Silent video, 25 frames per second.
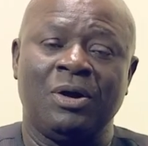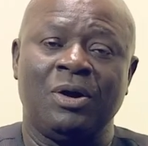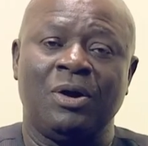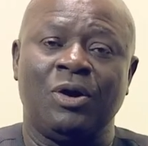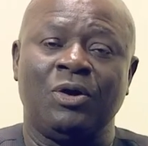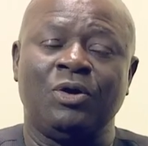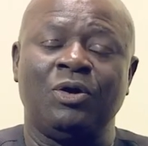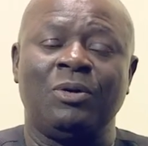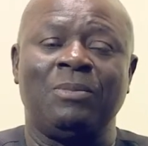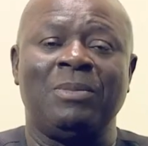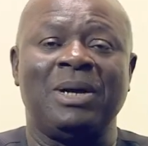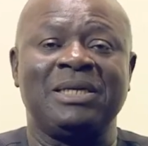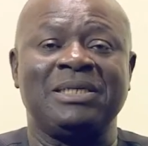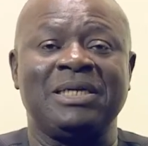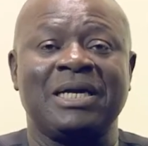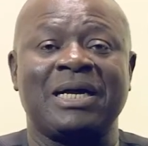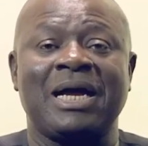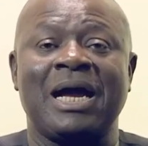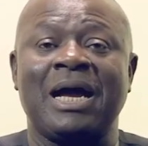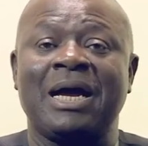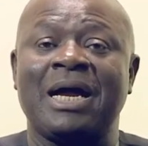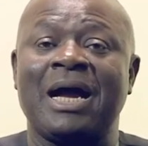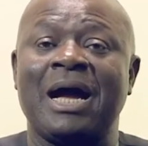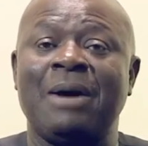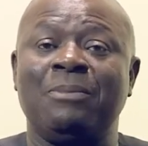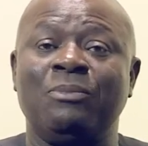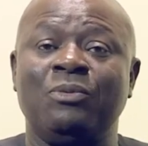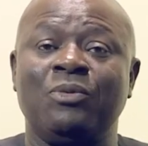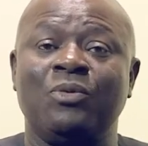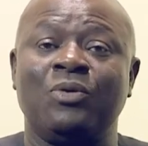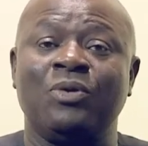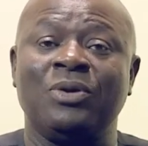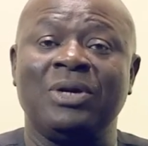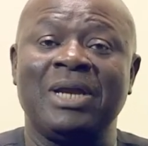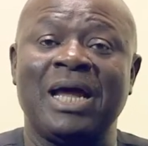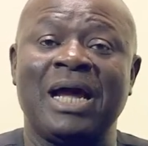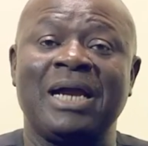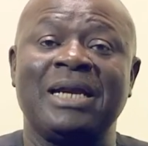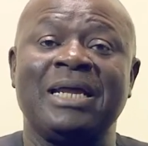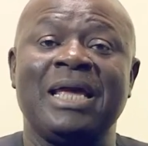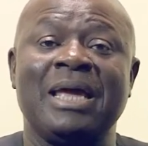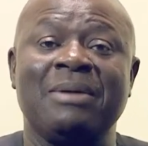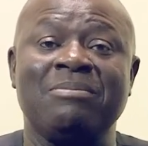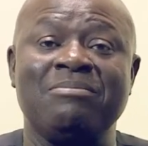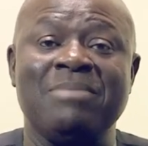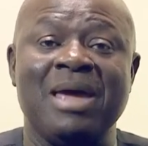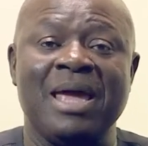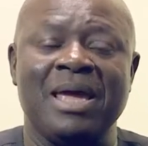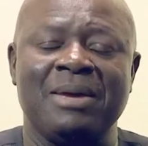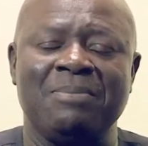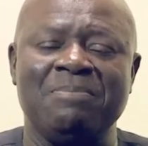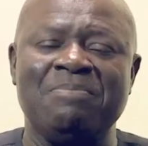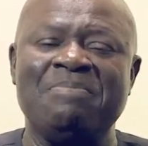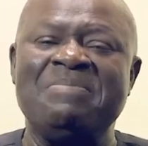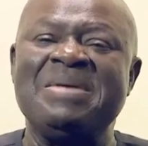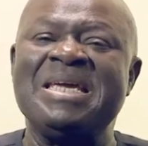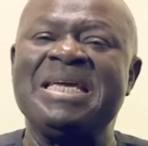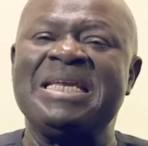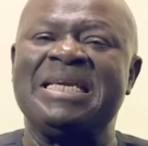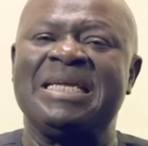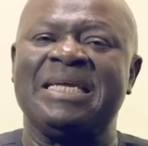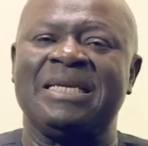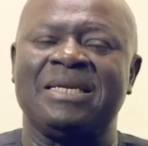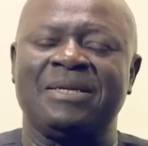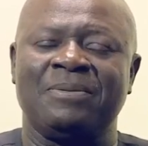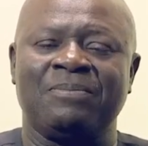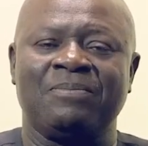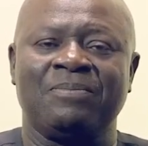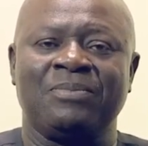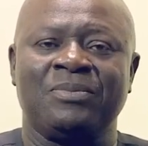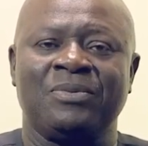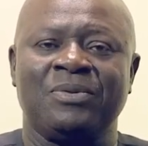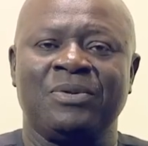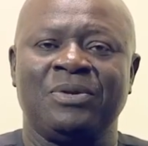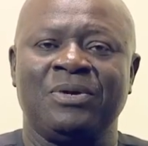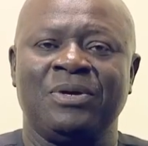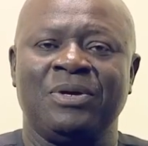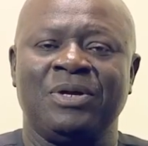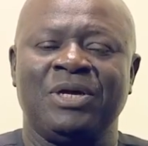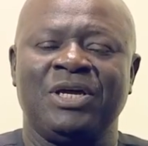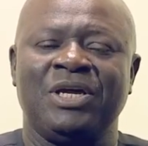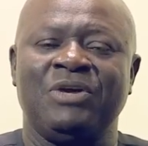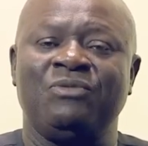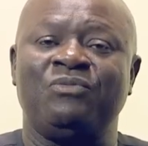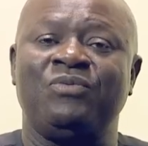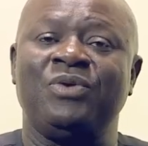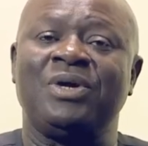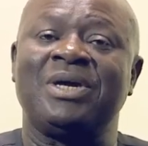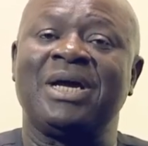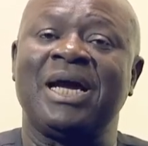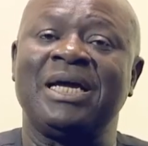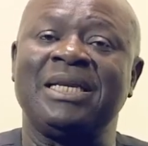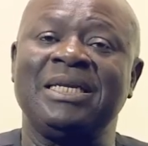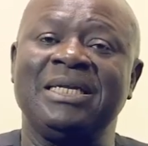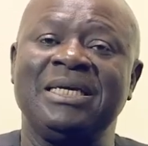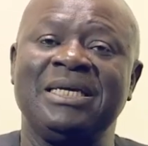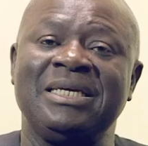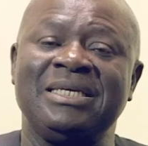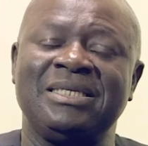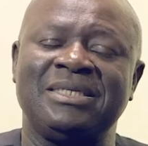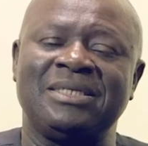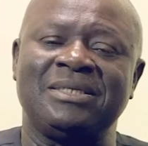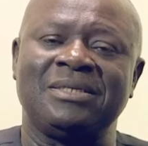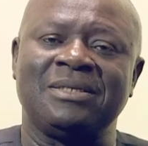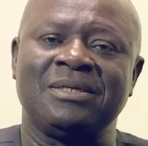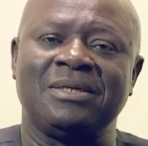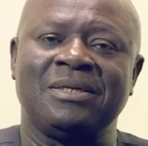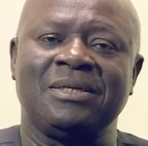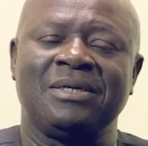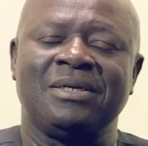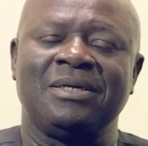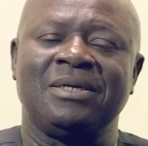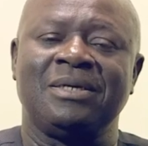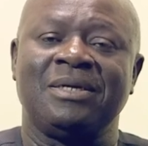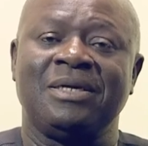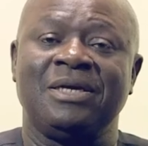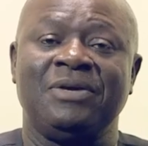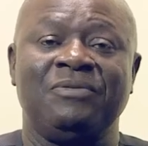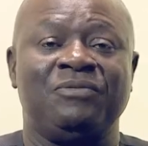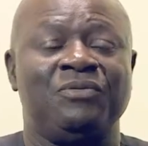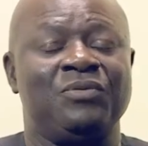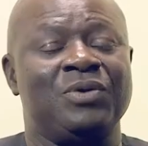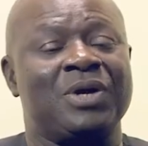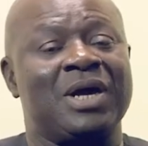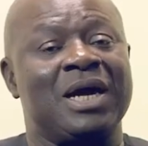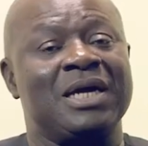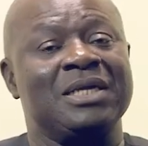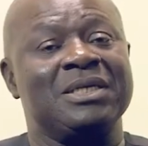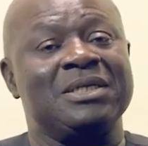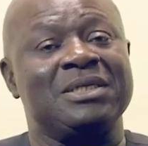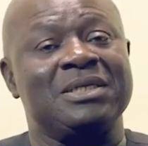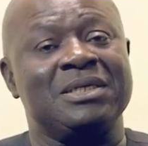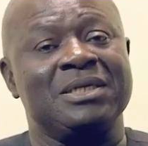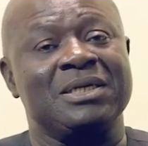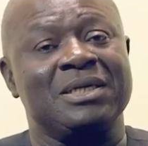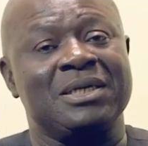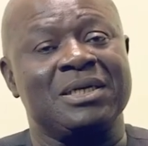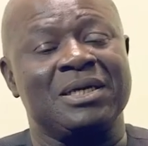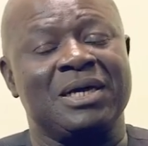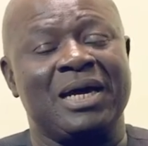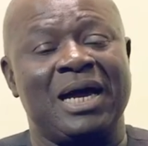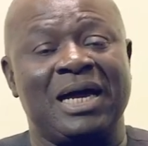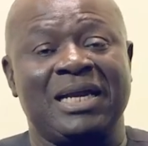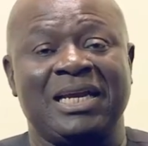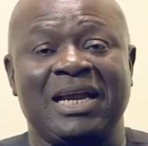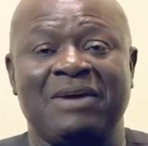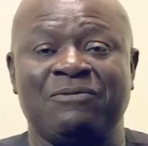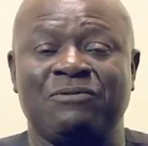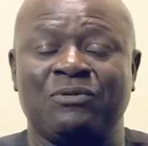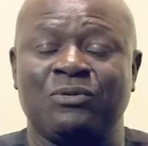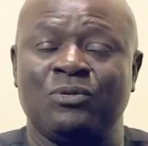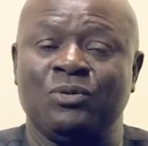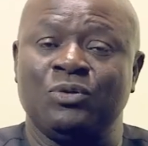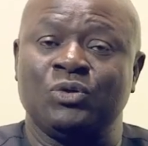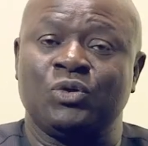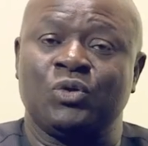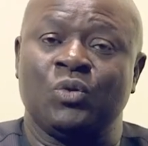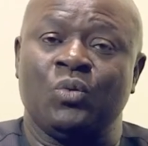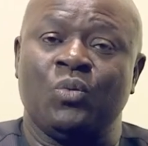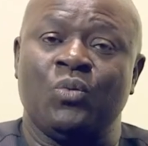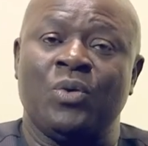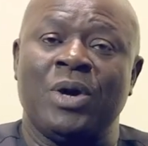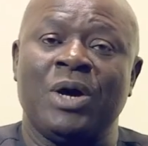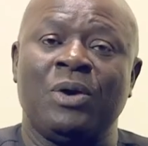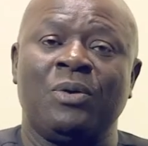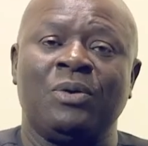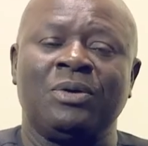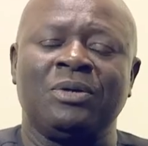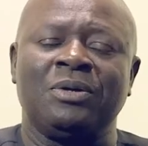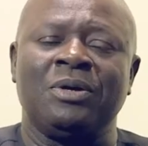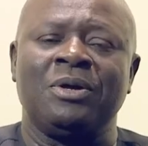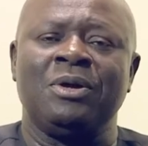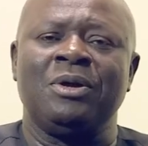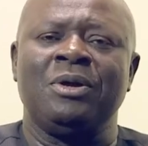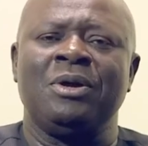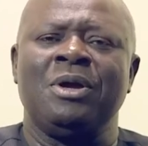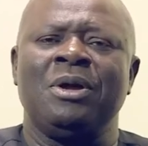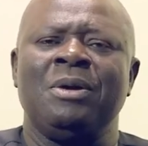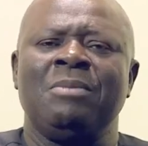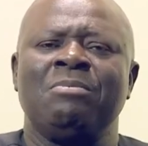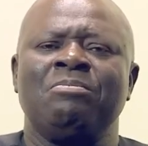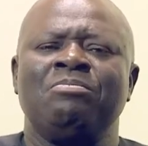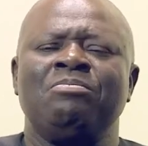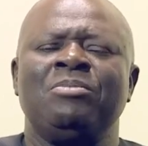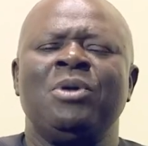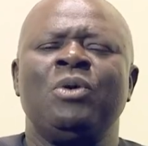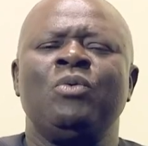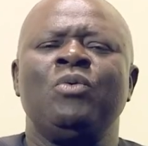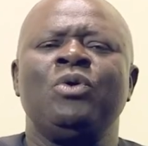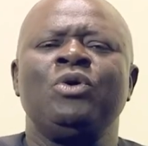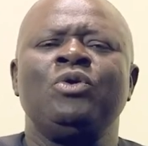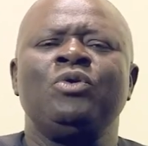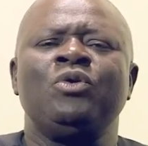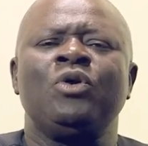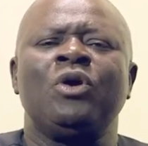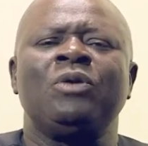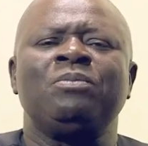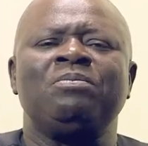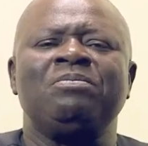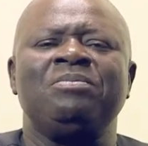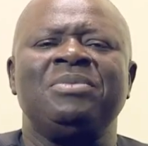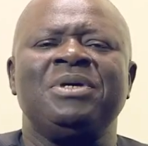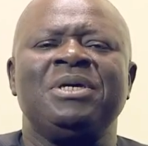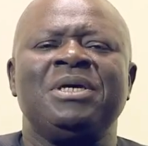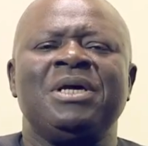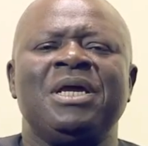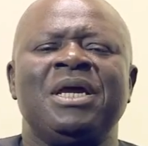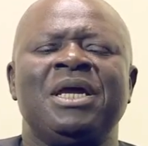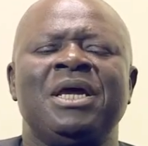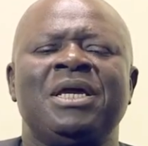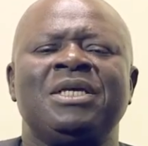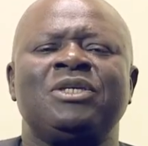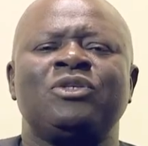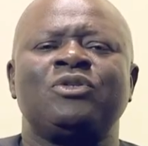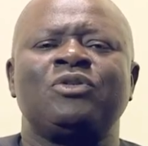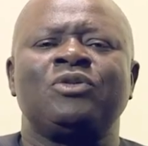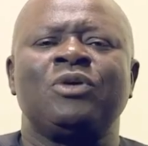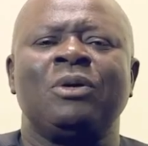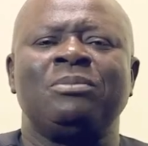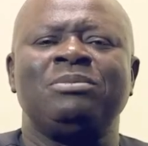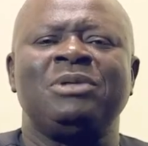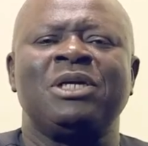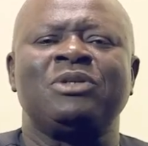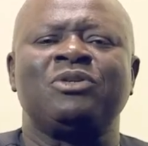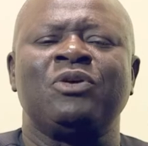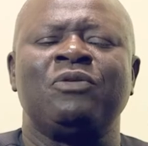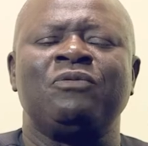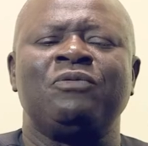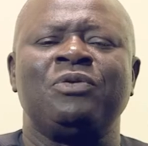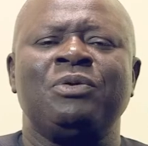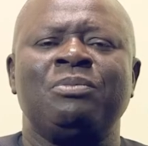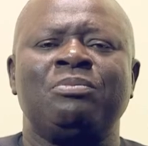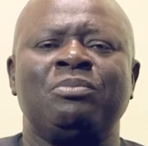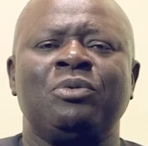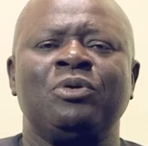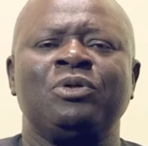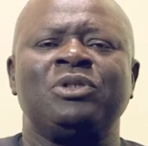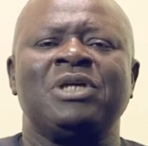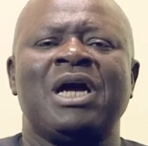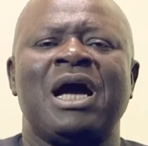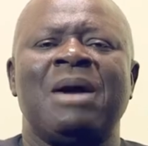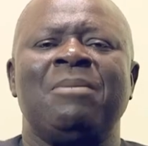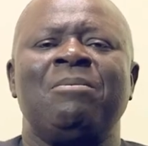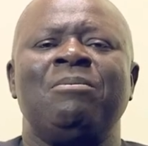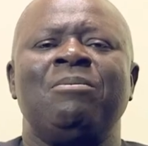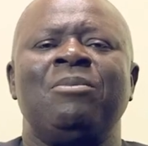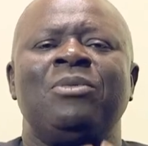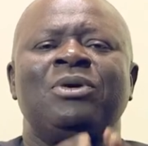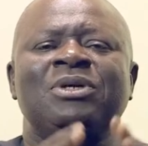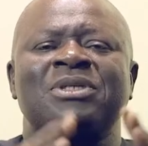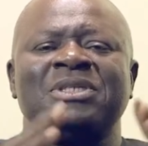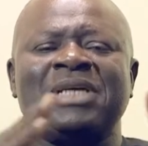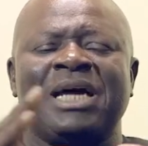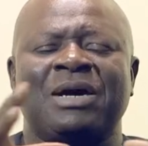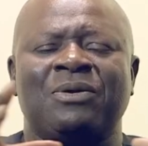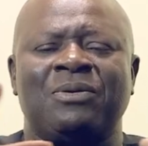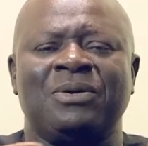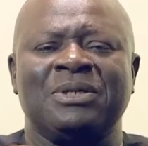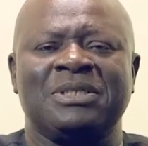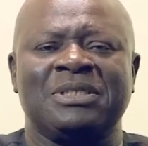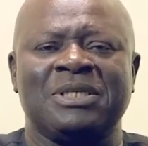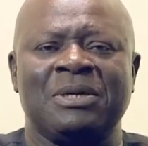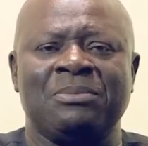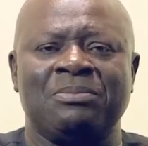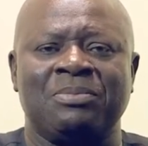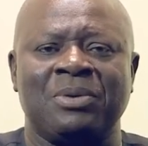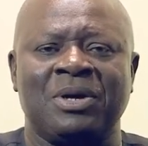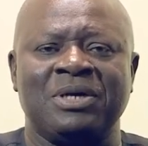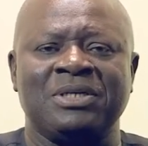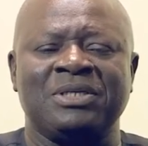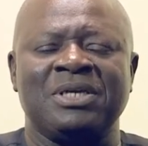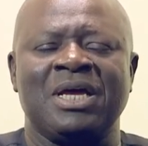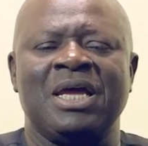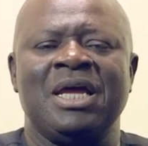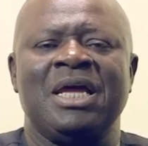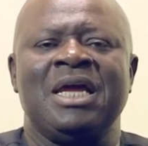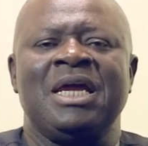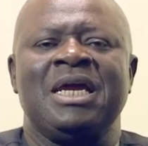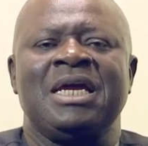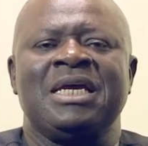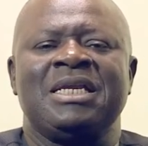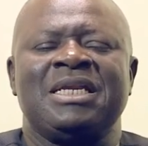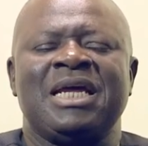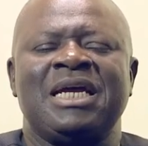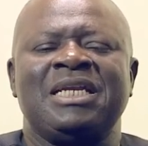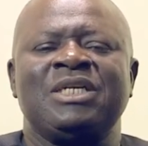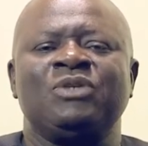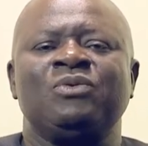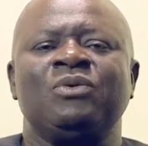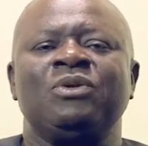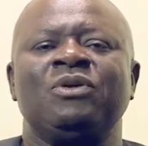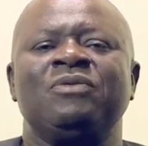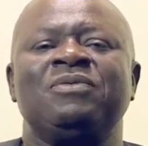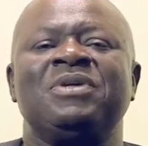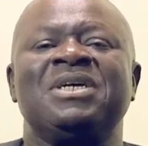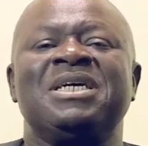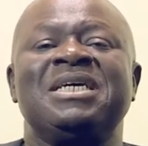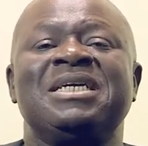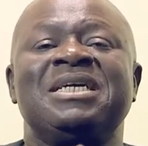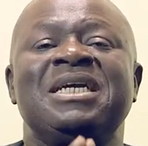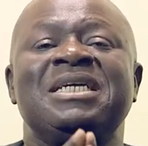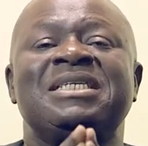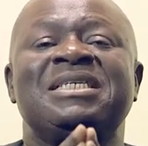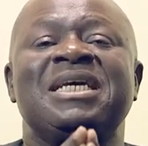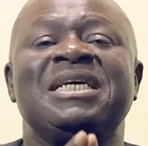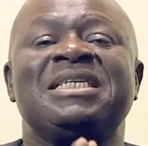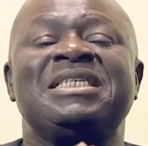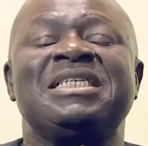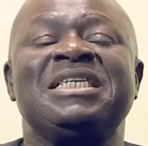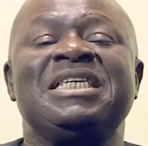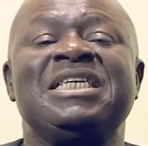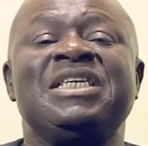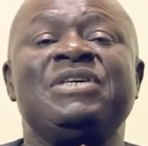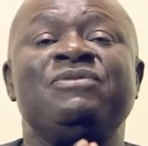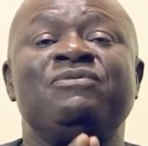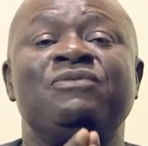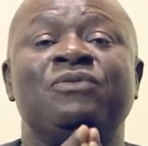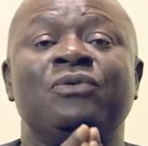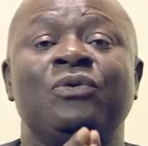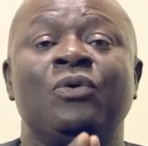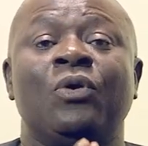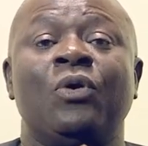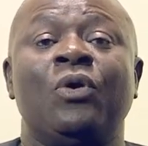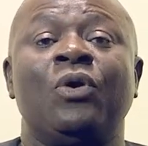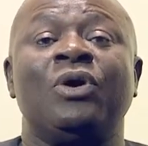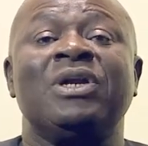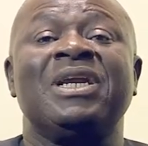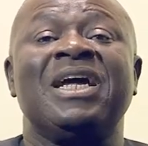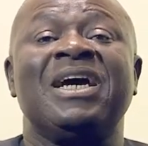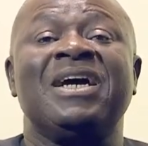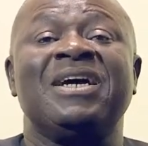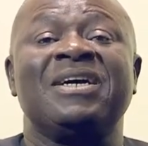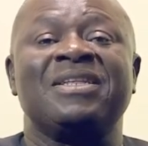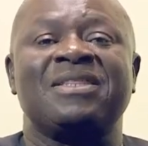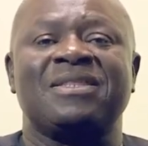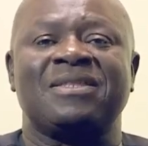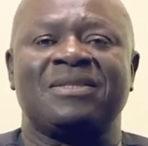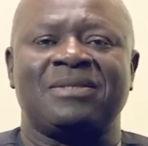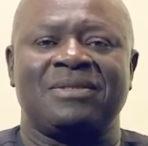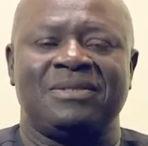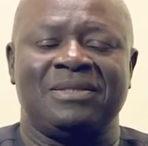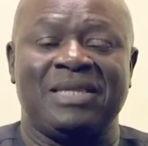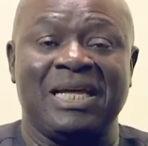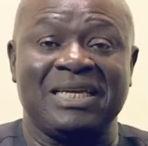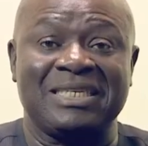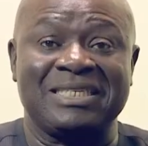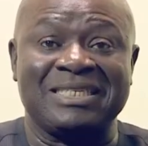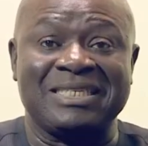Olomaje Meaning, if we can eat, if we can drink, and have clothes to wear on, we will not be a subject of reproach amongst our contemporaries. That is one of the greatest evil on earth, that